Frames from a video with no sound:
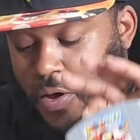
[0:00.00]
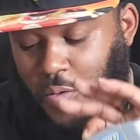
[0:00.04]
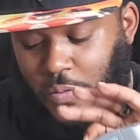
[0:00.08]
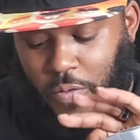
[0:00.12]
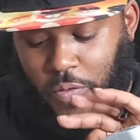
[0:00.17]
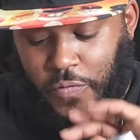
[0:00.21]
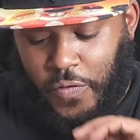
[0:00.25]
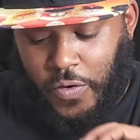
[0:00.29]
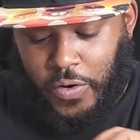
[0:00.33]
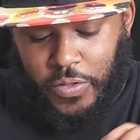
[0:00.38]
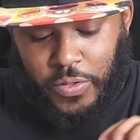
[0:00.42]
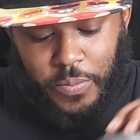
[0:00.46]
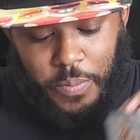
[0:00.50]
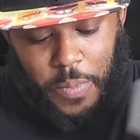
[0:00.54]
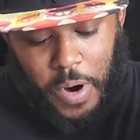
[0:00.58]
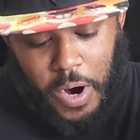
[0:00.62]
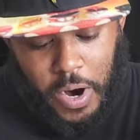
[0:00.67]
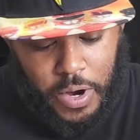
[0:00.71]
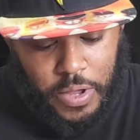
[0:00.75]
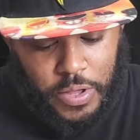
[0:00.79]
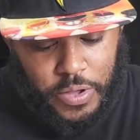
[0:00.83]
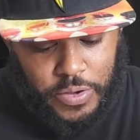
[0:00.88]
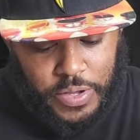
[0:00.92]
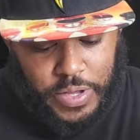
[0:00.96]
with all the
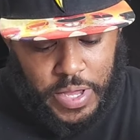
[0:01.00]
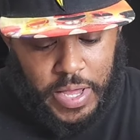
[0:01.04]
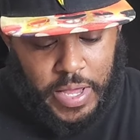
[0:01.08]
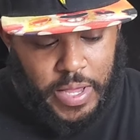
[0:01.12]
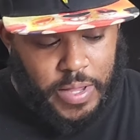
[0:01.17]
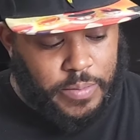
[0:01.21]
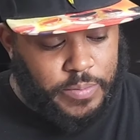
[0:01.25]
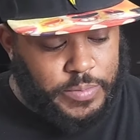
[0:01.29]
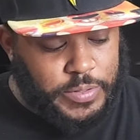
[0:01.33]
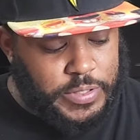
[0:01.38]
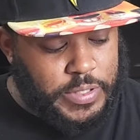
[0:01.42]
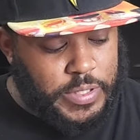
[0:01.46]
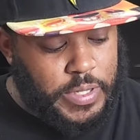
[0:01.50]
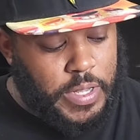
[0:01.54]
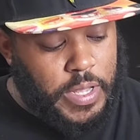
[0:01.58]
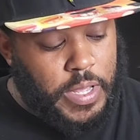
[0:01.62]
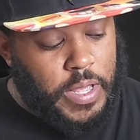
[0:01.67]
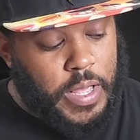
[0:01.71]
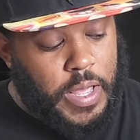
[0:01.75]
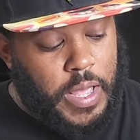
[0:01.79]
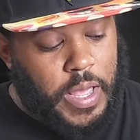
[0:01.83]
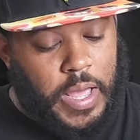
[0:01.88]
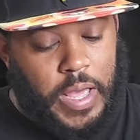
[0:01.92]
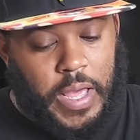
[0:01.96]
Mario games.
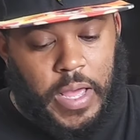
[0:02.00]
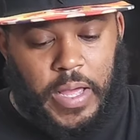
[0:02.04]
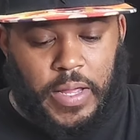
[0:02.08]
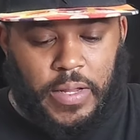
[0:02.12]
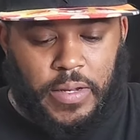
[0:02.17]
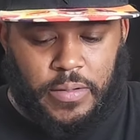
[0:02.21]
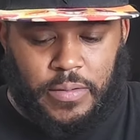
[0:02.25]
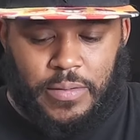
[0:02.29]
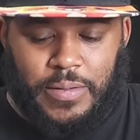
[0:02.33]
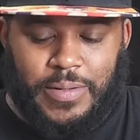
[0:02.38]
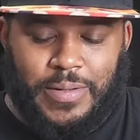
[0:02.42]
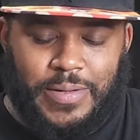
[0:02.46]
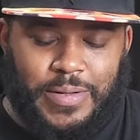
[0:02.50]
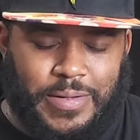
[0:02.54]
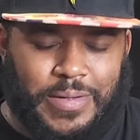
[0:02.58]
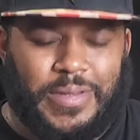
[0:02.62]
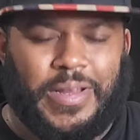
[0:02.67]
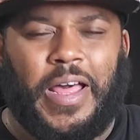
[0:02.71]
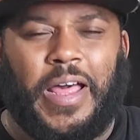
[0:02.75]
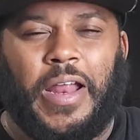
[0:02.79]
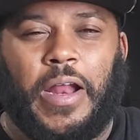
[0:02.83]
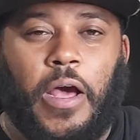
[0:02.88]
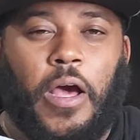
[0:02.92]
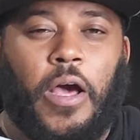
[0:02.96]
And
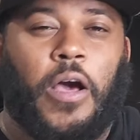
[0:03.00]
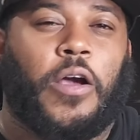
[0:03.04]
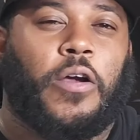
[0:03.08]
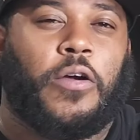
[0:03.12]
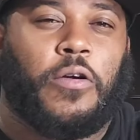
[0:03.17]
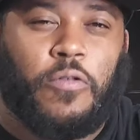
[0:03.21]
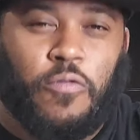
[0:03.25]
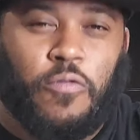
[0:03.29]
not a